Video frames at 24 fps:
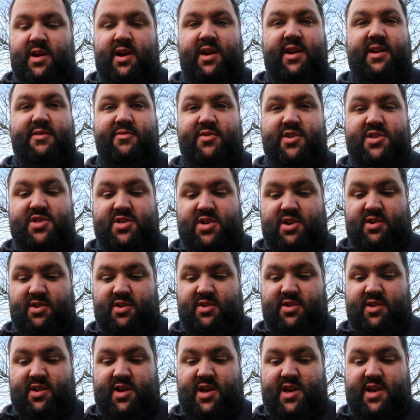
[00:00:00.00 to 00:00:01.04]
and in
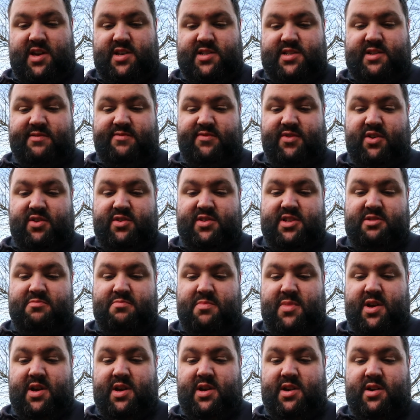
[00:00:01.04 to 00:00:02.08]
return he has invited
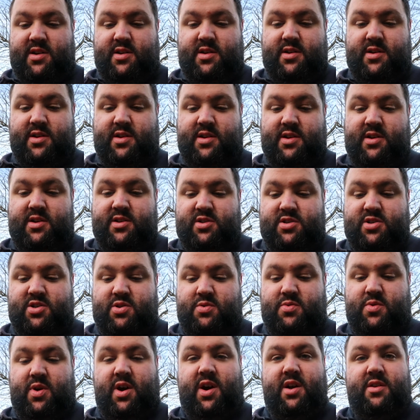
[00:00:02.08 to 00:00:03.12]
me
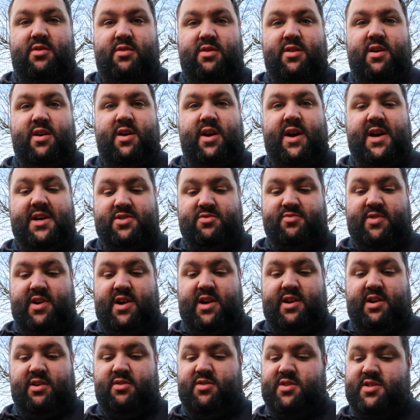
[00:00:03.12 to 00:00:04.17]
to another
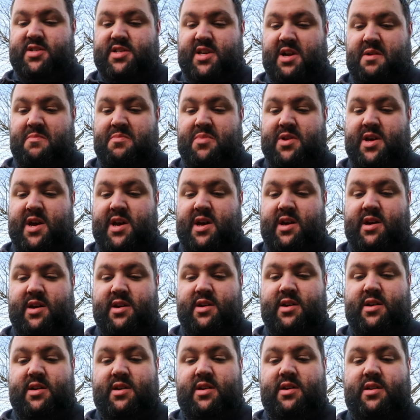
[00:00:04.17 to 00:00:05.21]
X-Raid on the same day,
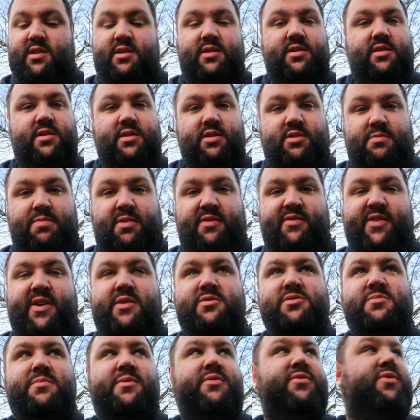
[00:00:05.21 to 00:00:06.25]
a couple of
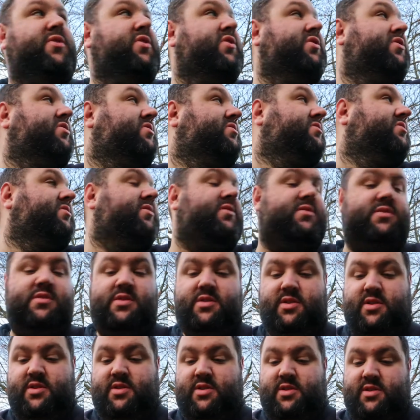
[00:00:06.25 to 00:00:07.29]
hours before,
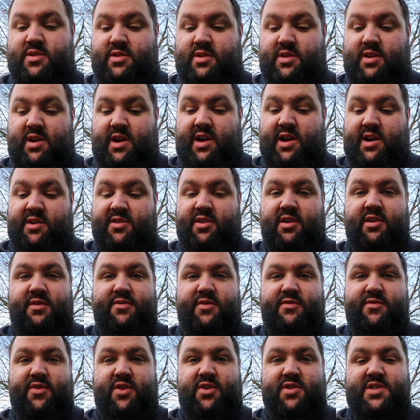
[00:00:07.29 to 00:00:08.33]
and
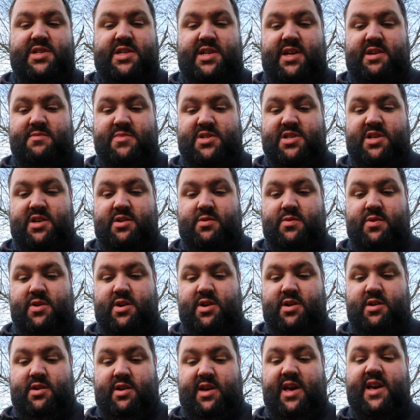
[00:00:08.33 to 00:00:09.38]
I've invited him to,
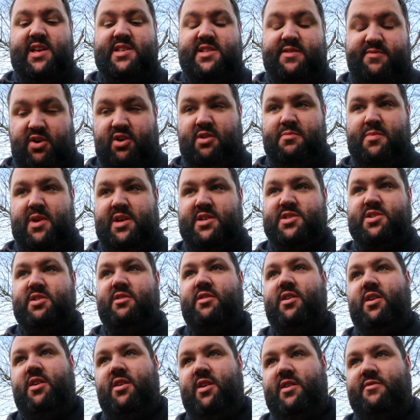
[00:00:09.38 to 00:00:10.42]

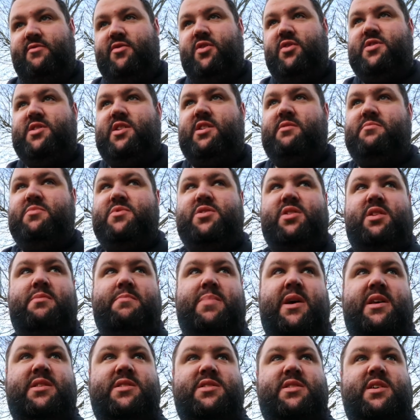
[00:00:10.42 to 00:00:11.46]
I invited him to the
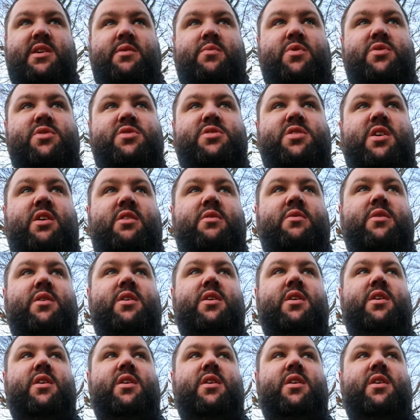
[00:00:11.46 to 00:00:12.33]
bandstand one. So,